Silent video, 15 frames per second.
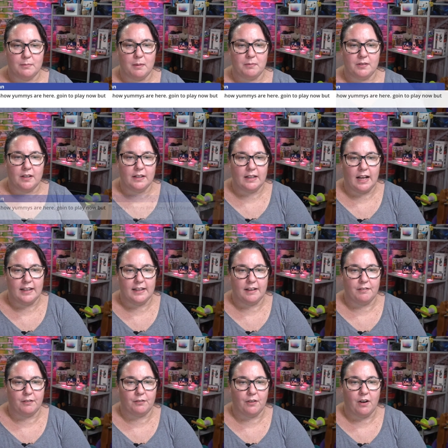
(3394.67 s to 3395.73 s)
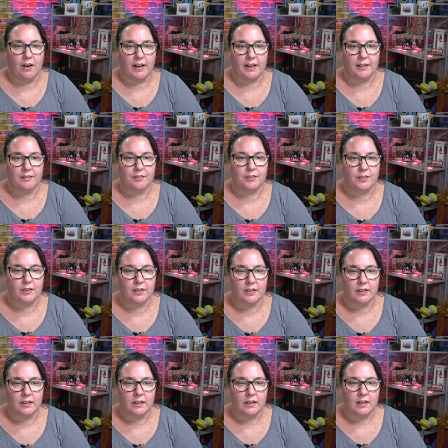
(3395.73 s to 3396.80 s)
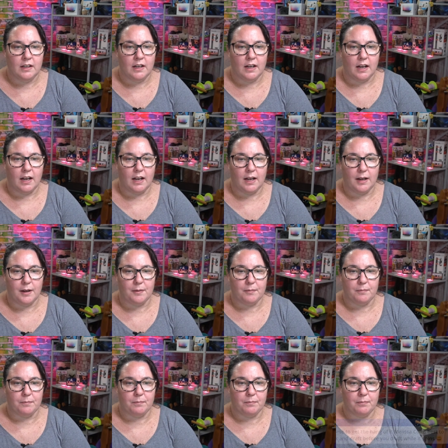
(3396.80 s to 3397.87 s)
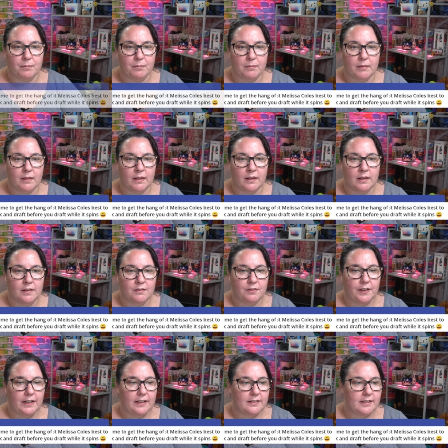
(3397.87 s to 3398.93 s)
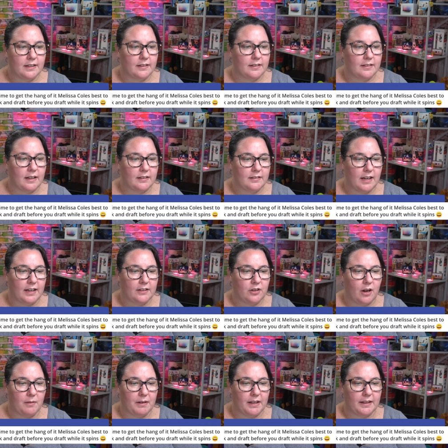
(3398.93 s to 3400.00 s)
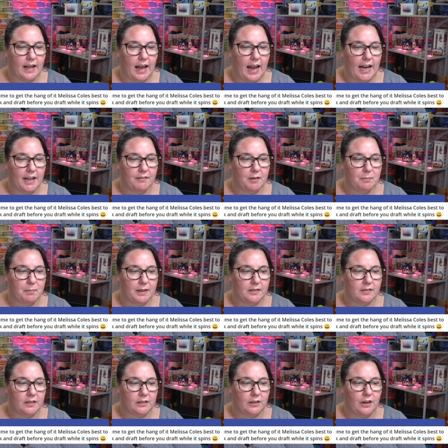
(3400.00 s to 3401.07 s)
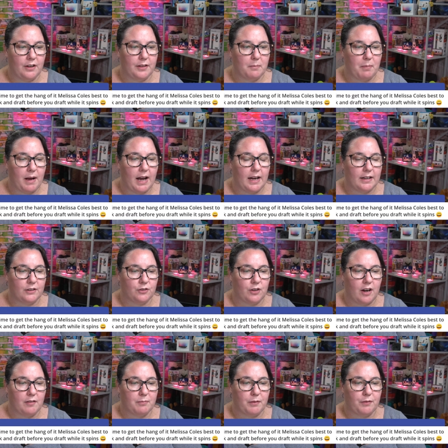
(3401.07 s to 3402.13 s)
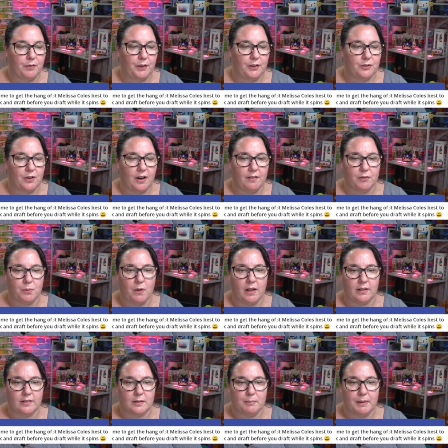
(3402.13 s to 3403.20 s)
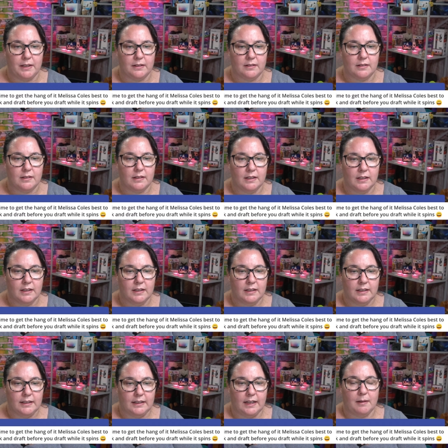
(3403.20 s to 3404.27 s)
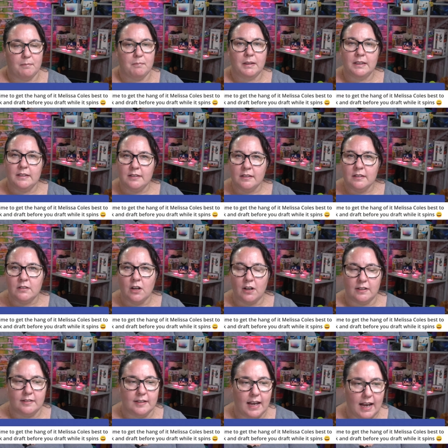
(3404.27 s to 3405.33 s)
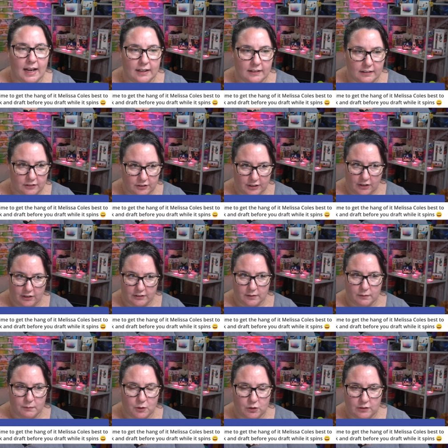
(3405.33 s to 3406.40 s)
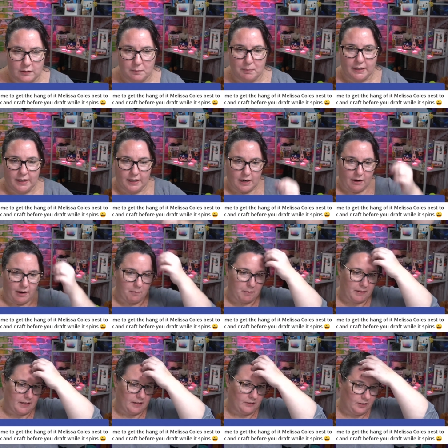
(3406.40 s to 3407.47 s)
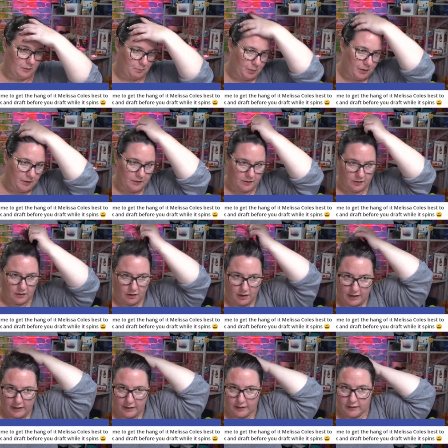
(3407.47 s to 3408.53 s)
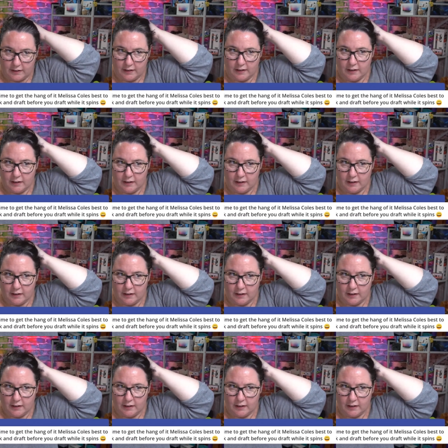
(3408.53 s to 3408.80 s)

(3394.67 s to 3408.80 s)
I'm so glad they've arrived. Um, Freaky says it does take time to get the hang of it. Best to learn the park and draft before you draft while it spins. Yeah, Melissa's got it down and she got some good spinning going, but then she put it aside and